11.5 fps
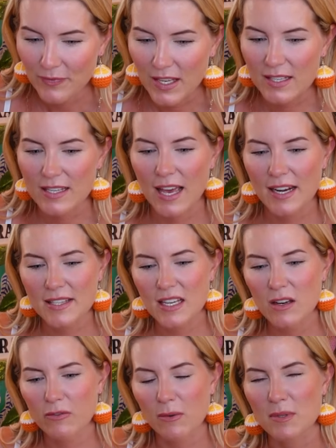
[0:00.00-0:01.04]
Is
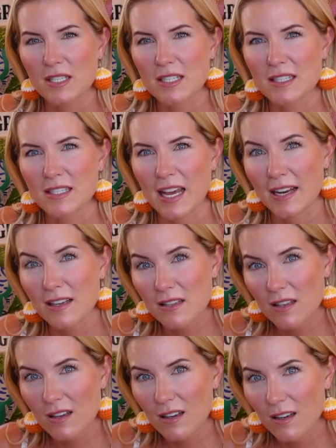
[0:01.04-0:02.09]
Hennessy from
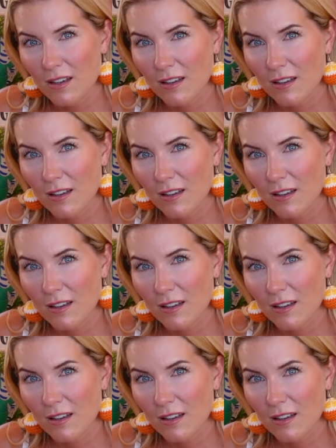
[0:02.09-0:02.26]
Tennessee?